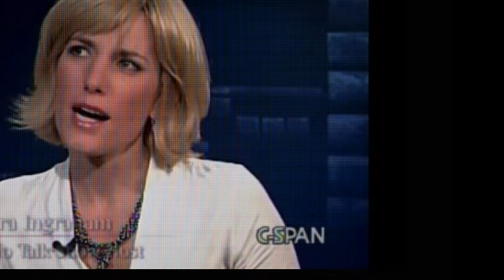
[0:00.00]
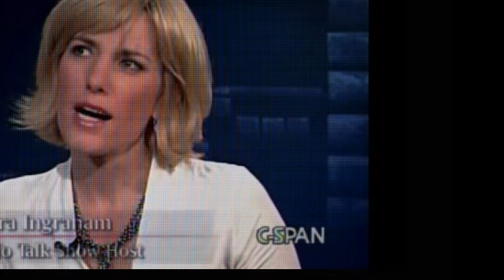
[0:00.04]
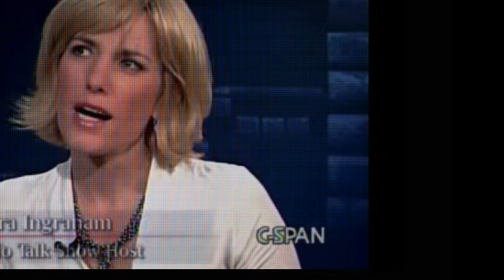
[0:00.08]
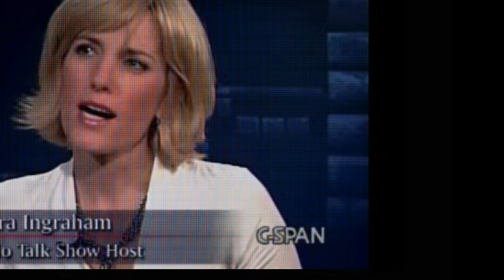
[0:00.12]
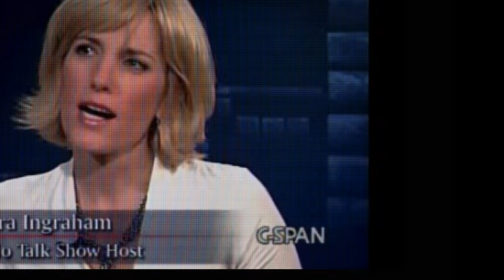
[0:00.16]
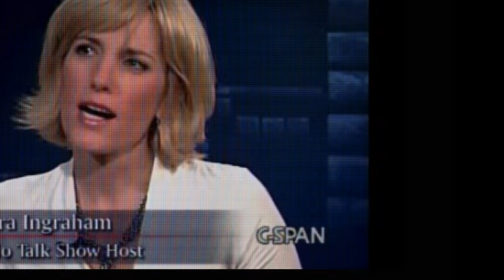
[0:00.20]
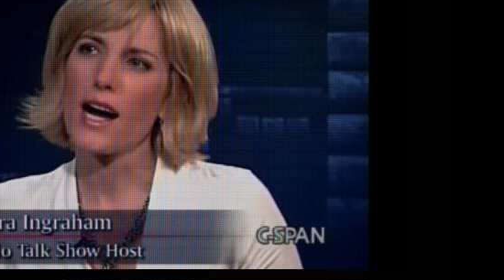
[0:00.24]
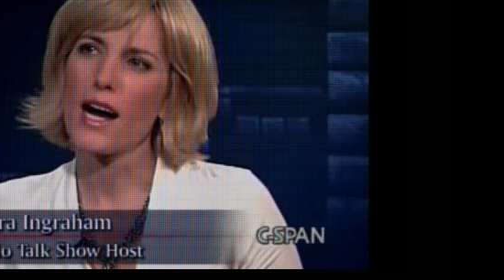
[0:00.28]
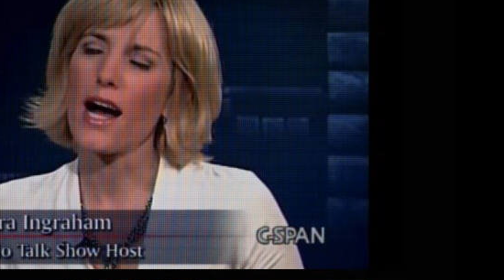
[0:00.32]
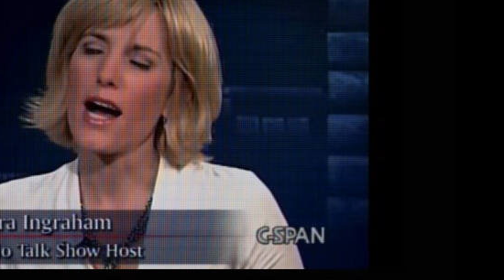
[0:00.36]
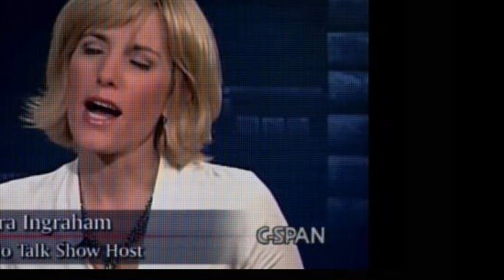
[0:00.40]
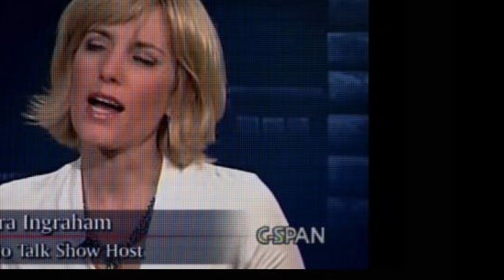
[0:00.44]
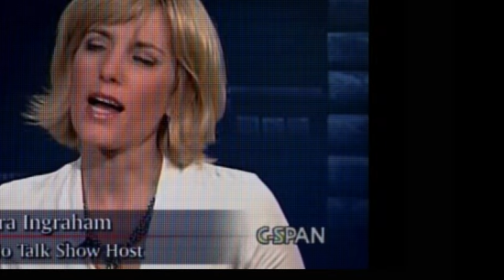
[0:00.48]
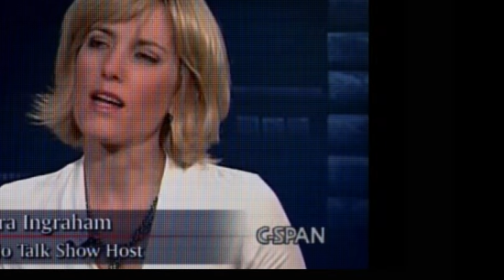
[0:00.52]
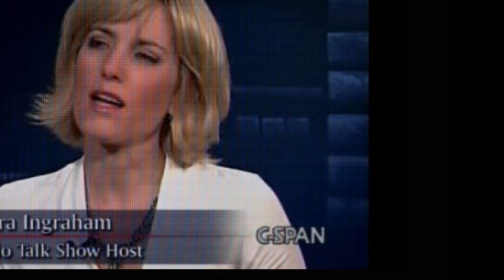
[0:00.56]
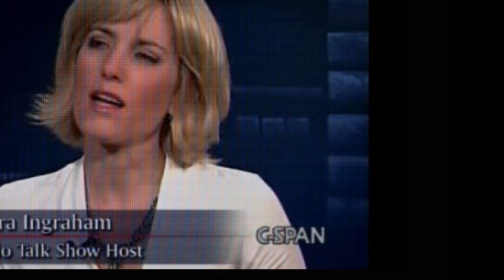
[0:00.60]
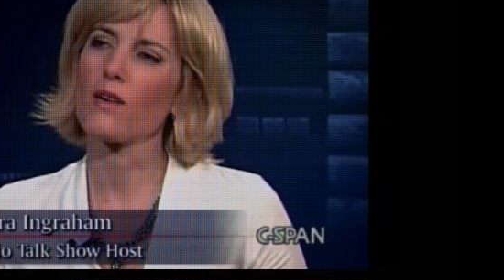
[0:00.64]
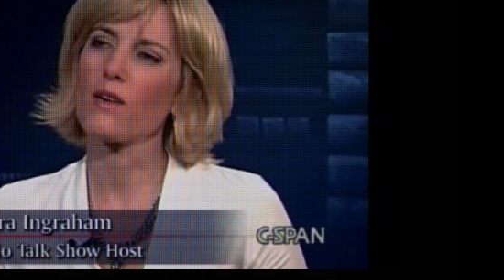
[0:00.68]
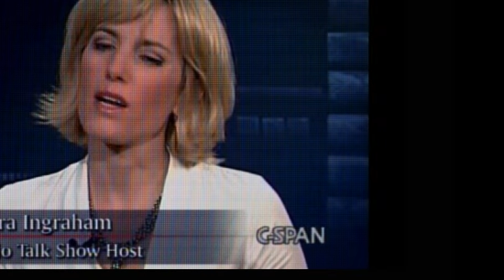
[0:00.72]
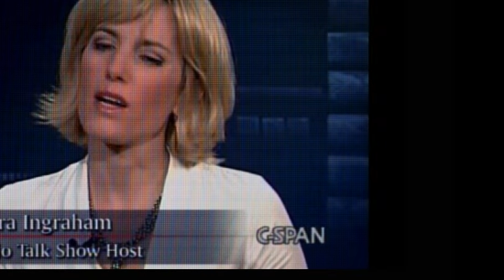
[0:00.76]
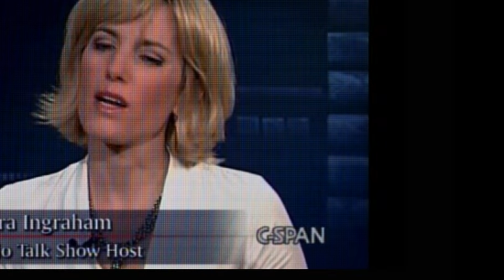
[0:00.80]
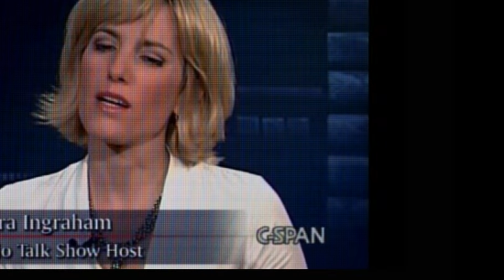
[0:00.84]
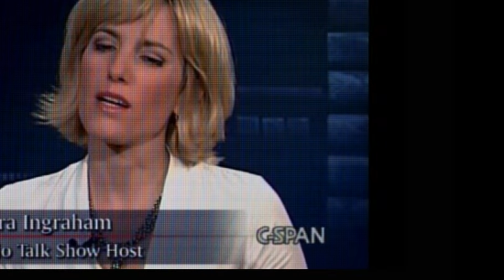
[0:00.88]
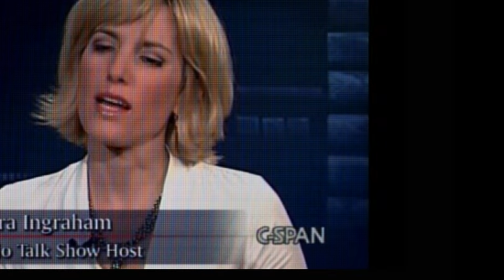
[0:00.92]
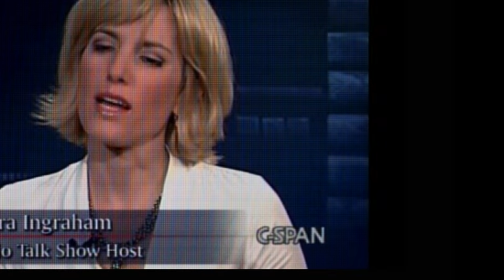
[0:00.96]

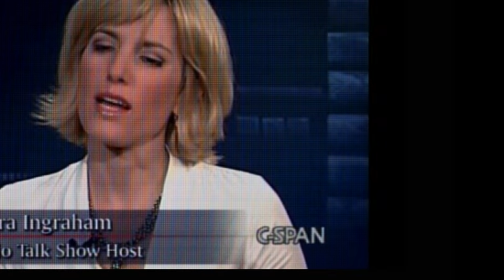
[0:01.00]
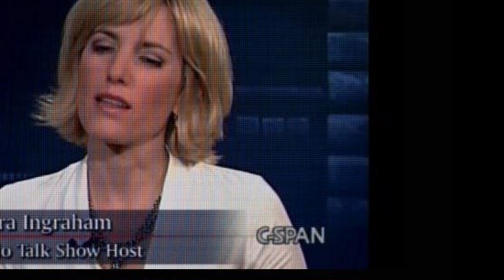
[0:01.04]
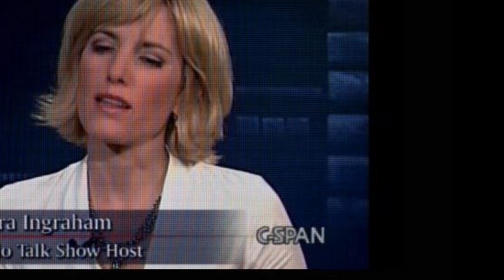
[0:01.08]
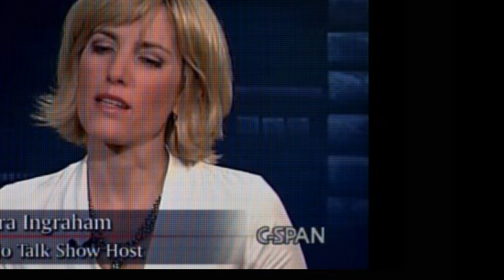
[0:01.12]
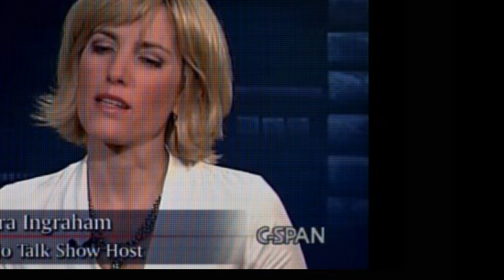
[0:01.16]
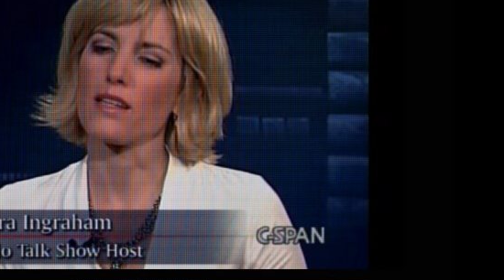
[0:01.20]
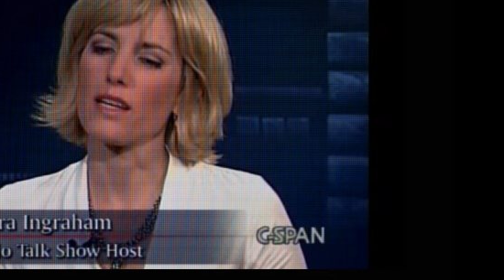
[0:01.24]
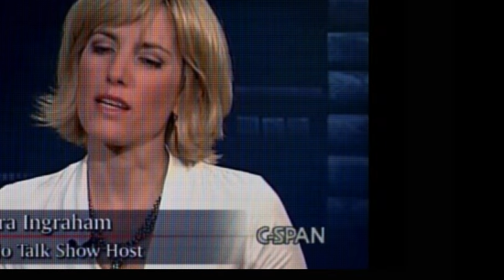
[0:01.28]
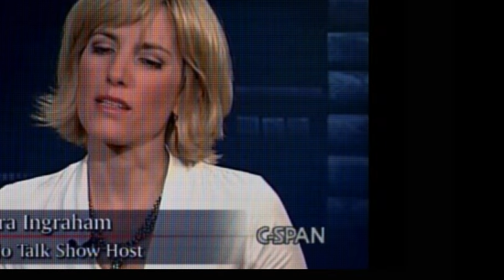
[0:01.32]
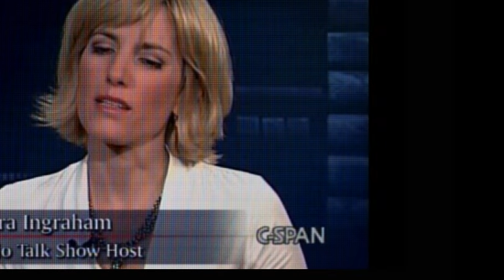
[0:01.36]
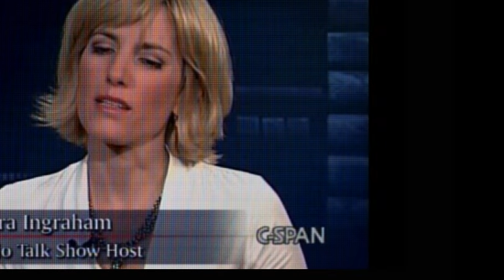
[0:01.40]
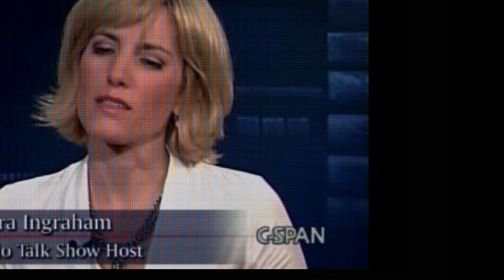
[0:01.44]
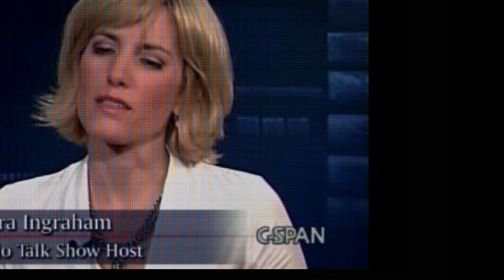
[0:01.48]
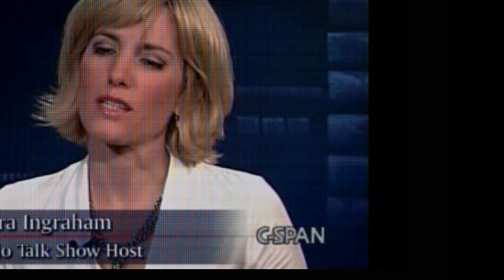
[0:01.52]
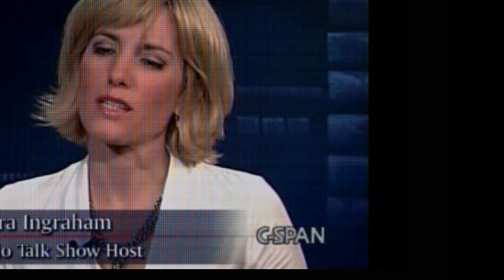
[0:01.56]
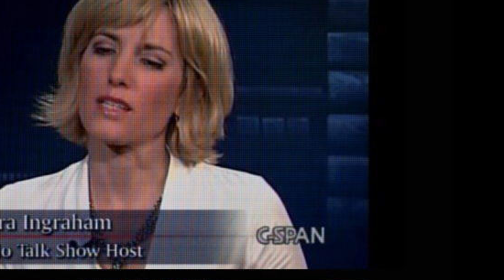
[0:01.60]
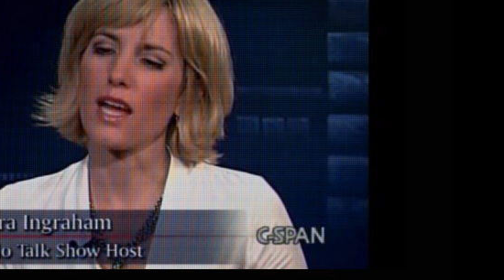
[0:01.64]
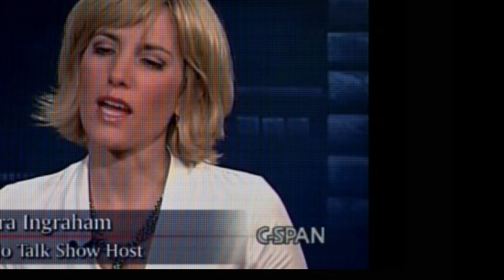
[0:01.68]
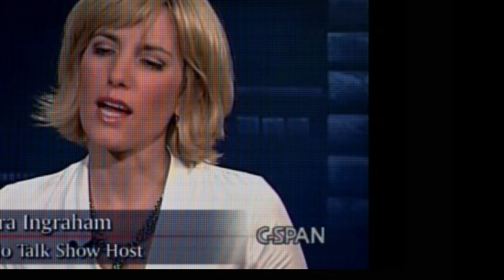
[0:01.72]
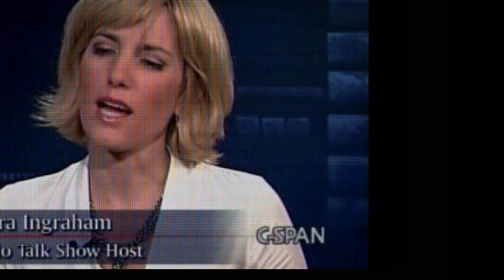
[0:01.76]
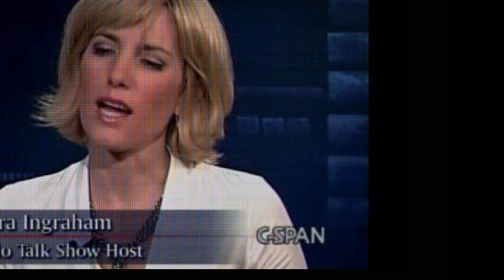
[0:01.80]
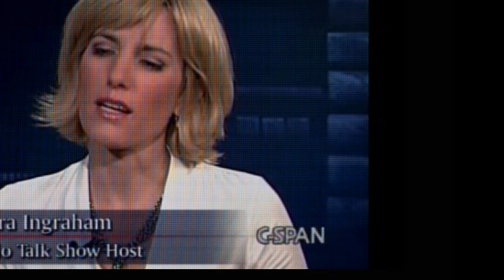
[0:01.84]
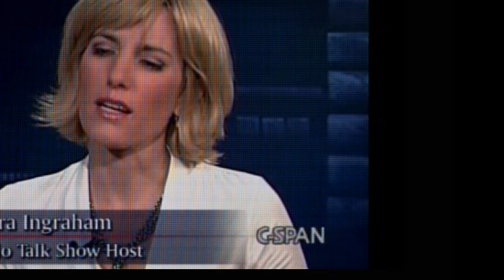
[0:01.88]
At Skadden,